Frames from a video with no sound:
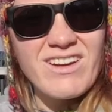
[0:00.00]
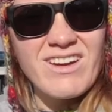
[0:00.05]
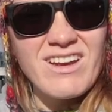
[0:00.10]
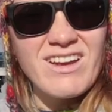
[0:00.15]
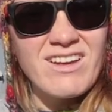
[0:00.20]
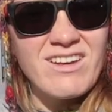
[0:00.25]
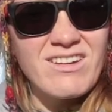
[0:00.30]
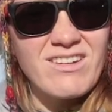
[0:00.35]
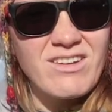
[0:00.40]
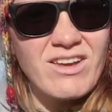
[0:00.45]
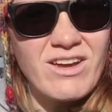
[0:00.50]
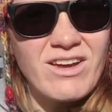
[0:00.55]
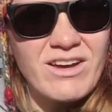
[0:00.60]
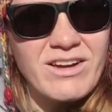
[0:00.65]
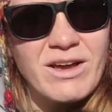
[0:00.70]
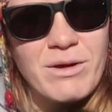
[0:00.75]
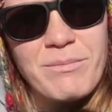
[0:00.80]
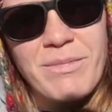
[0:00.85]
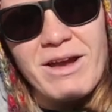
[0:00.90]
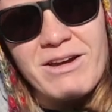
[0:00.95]
and
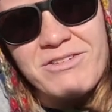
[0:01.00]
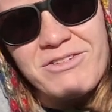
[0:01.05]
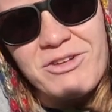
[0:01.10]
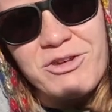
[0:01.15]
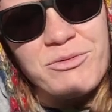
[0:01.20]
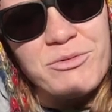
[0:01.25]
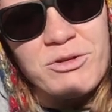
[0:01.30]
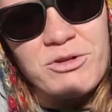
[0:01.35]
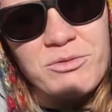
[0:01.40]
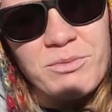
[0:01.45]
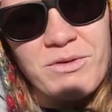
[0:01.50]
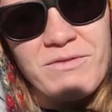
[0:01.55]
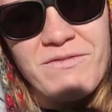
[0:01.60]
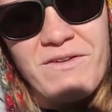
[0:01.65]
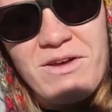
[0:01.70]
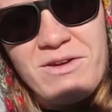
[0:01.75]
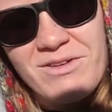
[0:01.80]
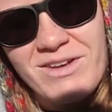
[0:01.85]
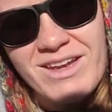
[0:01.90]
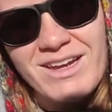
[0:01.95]
come back to you once we
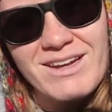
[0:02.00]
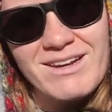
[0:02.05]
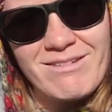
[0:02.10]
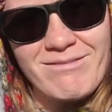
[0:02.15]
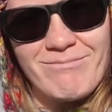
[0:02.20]
found it.